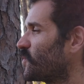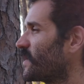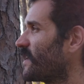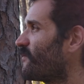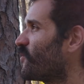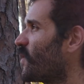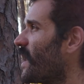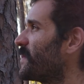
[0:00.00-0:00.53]
we
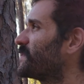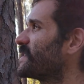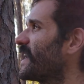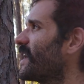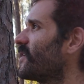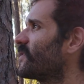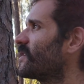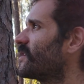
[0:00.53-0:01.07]
have wiped
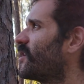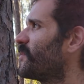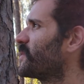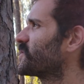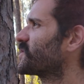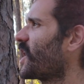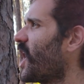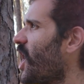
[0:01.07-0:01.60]
out
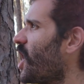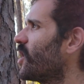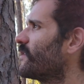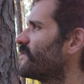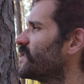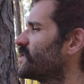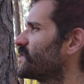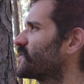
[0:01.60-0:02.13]
almost all
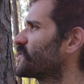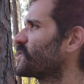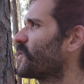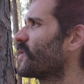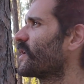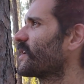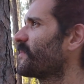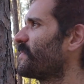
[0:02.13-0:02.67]
of the
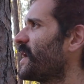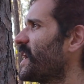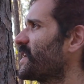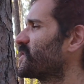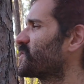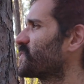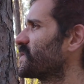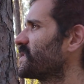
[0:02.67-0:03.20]
historic
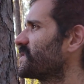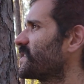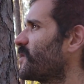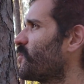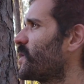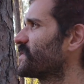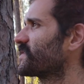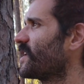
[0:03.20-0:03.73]
pine trees that
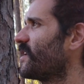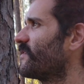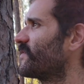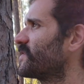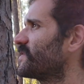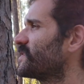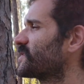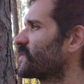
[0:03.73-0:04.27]
once
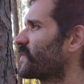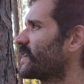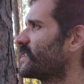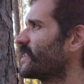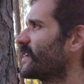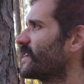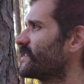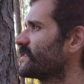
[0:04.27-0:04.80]
covered this great
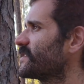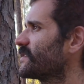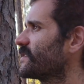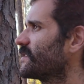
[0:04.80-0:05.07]
land.